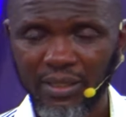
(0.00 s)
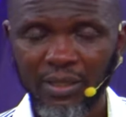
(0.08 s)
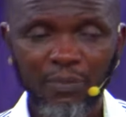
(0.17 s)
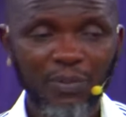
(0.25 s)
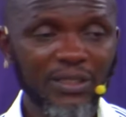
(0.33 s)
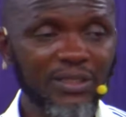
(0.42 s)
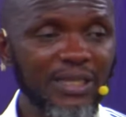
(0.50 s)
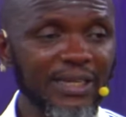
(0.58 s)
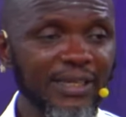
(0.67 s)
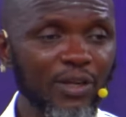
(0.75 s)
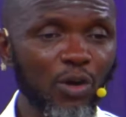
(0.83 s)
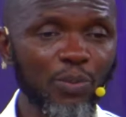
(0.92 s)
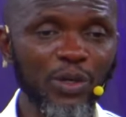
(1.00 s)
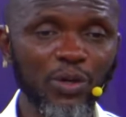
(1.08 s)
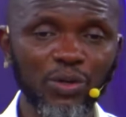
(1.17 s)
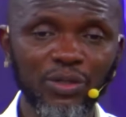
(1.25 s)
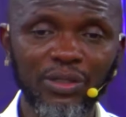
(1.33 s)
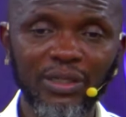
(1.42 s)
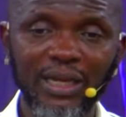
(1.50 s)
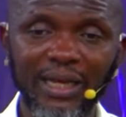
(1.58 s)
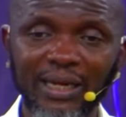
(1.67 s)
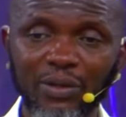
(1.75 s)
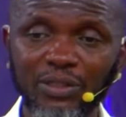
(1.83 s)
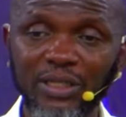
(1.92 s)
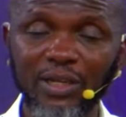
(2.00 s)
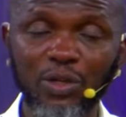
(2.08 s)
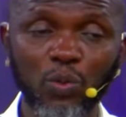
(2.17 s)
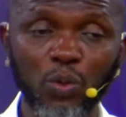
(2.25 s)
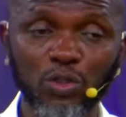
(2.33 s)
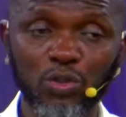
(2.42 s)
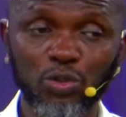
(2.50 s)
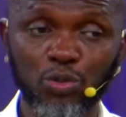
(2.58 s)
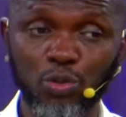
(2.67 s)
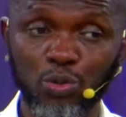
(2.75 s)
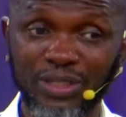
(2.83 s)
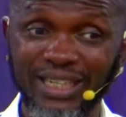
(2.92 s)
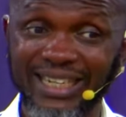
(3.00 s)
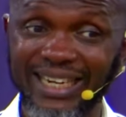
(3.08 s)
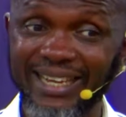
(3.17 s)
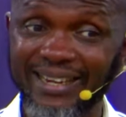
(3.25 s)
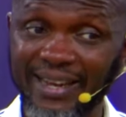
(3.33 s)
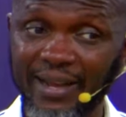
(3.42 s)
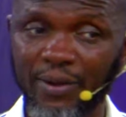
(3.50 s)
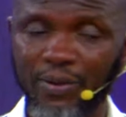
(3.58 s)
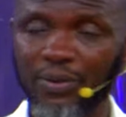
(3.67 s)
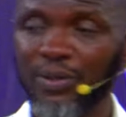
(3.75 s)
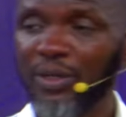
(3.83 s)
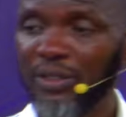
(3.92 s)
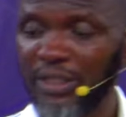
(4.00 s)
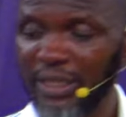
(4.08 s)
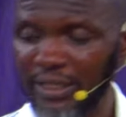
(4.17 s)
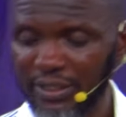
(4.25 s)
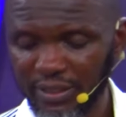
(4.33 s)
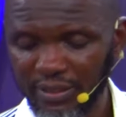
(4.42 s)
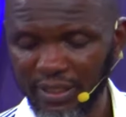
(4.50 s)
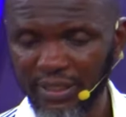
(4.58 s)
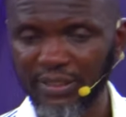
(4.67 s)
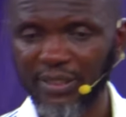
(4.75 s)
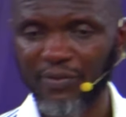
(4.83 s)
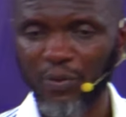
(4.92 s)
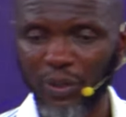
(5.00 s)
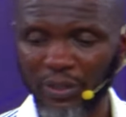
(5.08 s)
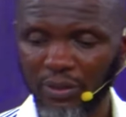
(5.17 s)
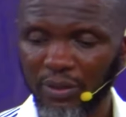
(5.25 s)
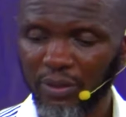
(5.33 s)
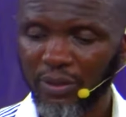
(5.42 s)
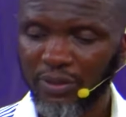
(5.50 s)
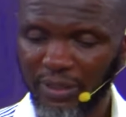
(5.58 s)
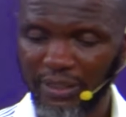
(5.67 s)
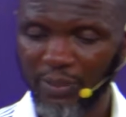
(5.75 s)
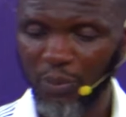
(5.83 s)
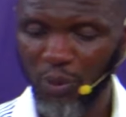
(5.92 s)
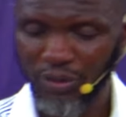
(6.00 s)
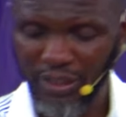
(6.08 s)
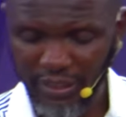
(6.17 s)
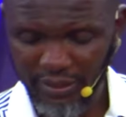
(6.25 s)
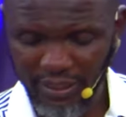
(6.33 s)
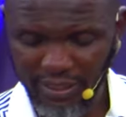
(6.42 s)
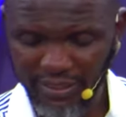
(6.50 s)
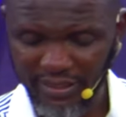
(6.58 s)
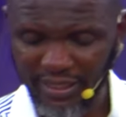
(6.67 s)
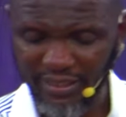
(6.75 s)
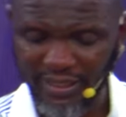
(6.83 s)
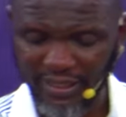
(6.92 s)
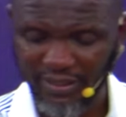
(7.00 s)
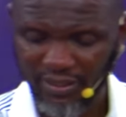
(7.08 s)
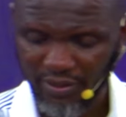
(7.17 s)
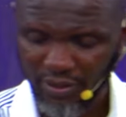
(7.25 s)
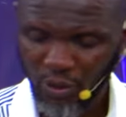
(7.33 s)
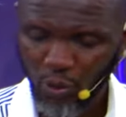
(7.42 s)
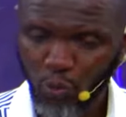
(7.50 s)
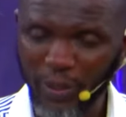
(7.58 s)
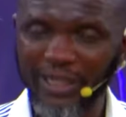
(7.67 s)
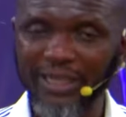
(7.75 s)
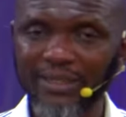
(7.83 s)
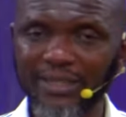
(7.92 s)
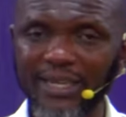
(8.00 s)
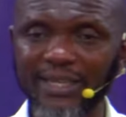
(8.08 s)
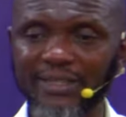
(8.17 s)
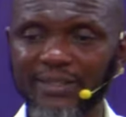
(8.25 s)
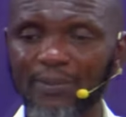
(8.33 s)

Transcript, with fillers: Please take the communion and I'll tell you what to declare now. Take it, take it, everyone. Take the blood, take it, take it, take it, take it. Quickly, take it.